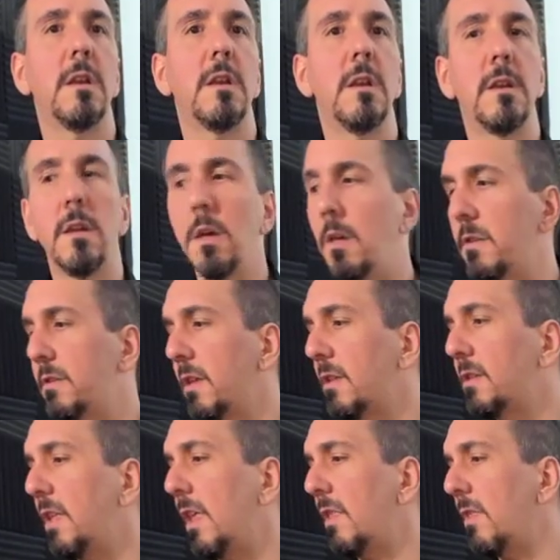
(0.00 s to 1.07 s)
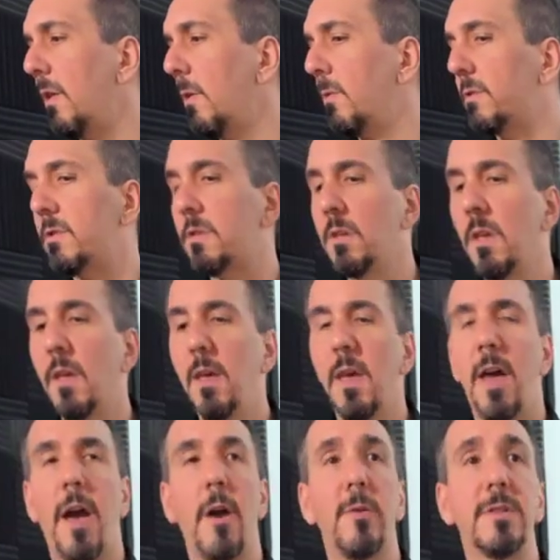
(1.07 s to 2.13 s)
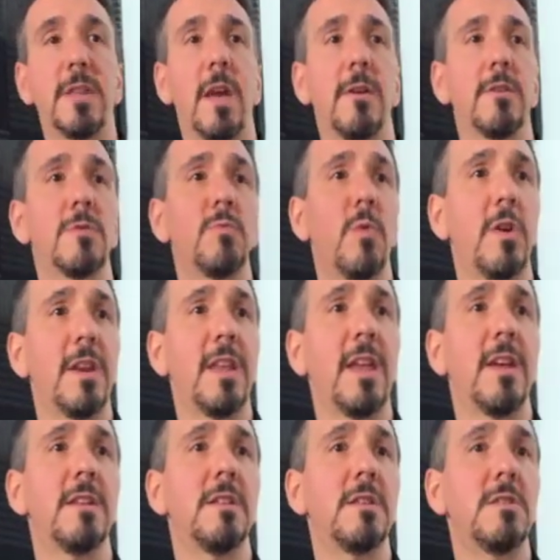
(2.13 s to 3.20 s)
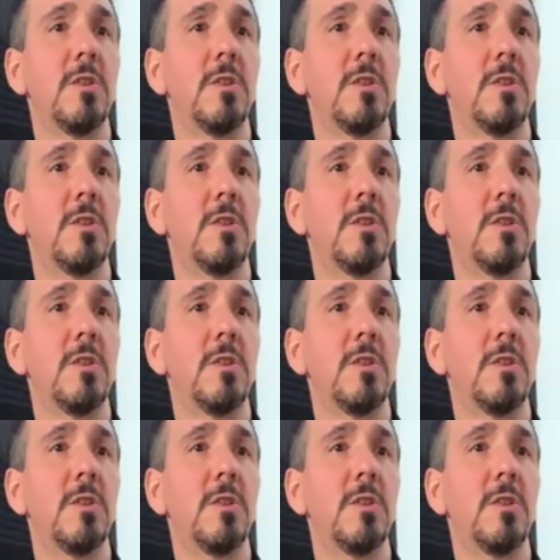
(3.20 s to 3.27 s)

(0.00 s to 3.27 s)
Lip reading: da. 16th notes I always count as 1 E-enda,